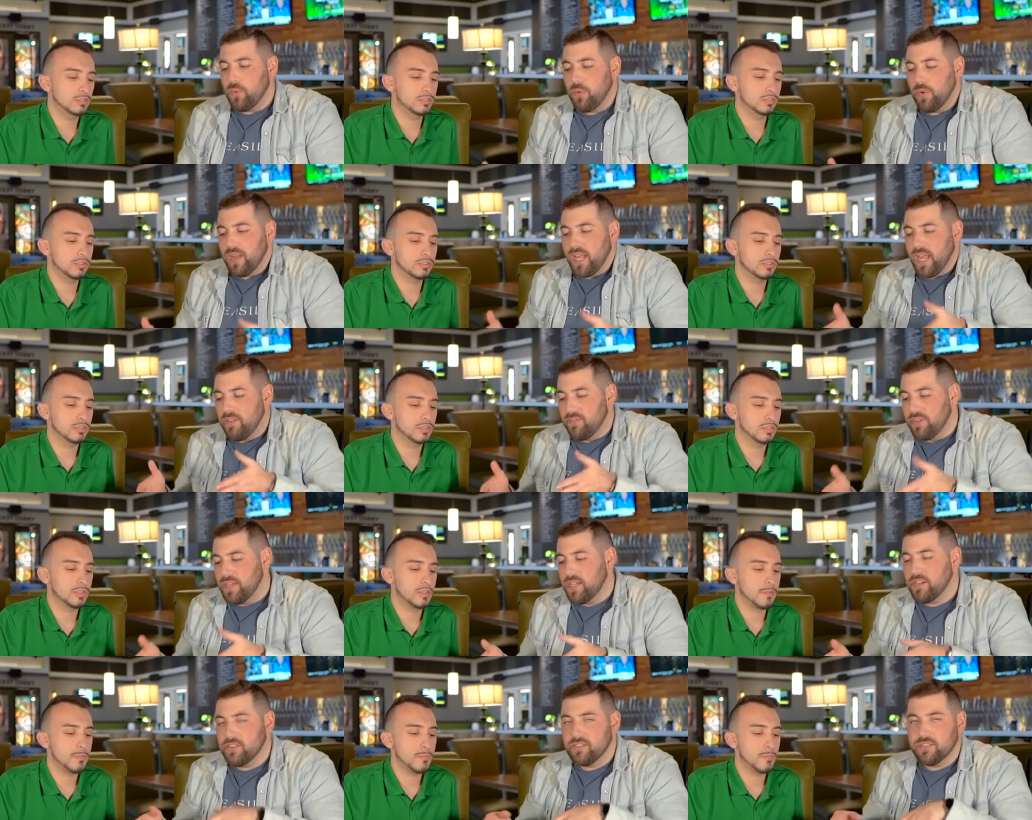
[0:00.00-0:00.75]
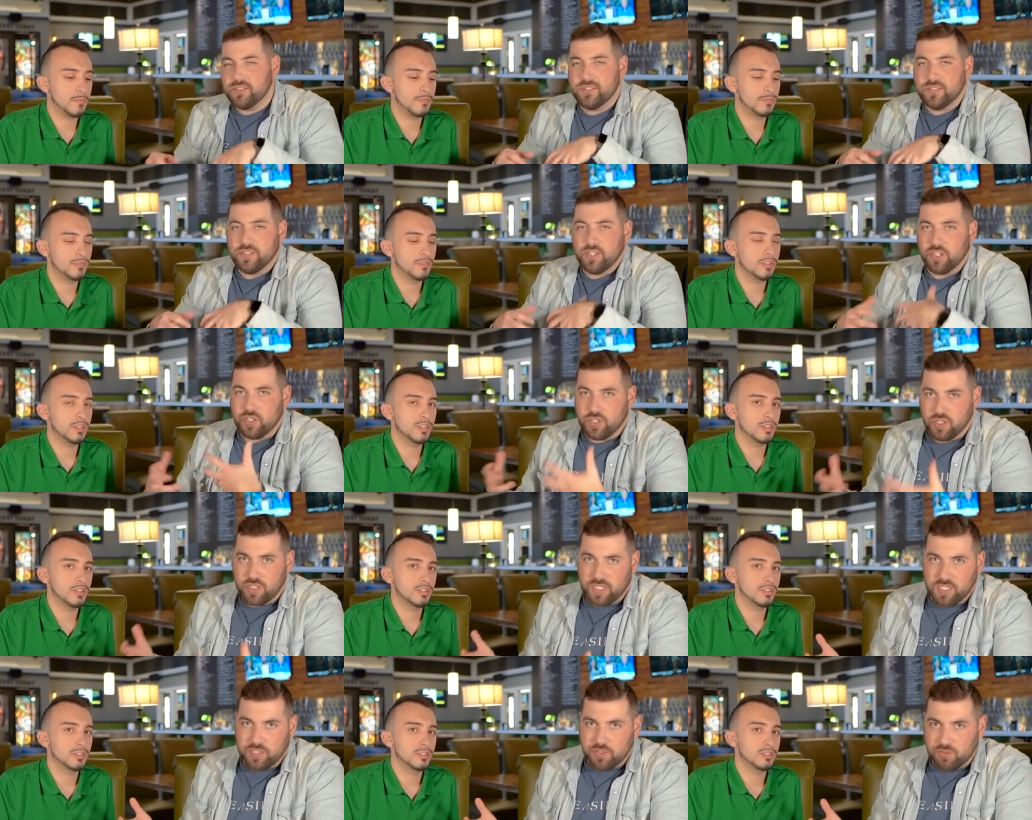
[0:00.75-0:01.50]
Speaker 1: what we have here is the
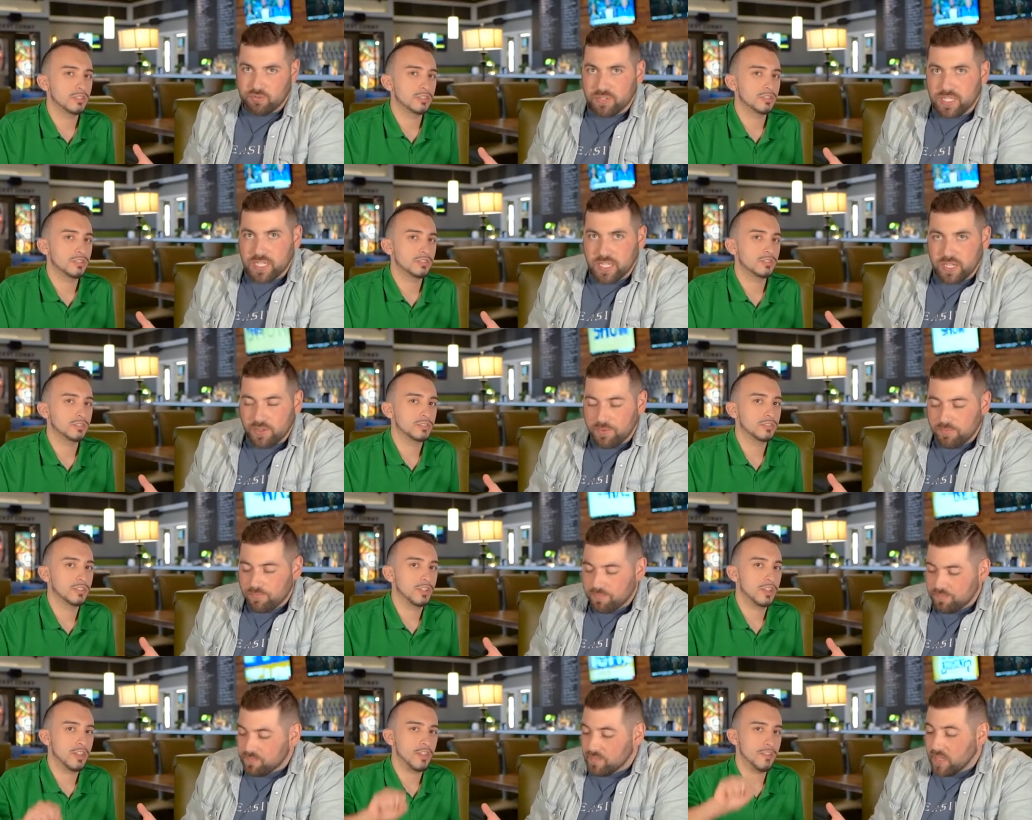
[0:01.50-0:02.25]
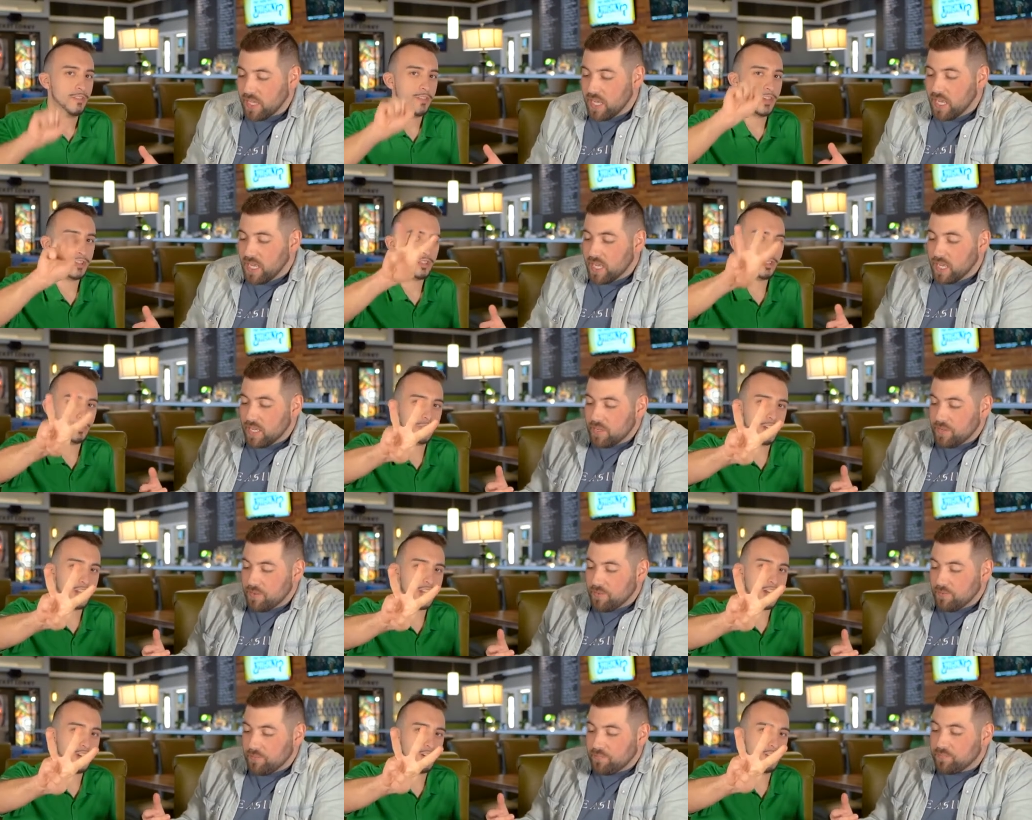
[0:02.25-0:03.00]
cookie trio. The
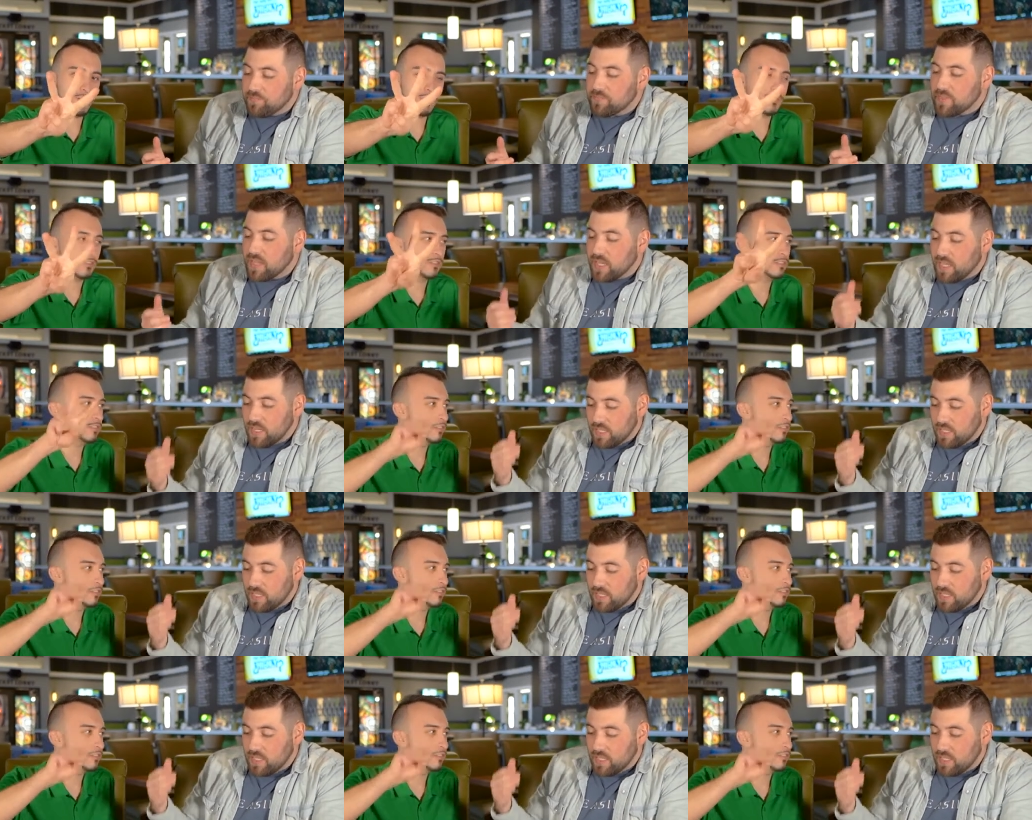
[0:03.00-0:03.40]
trio.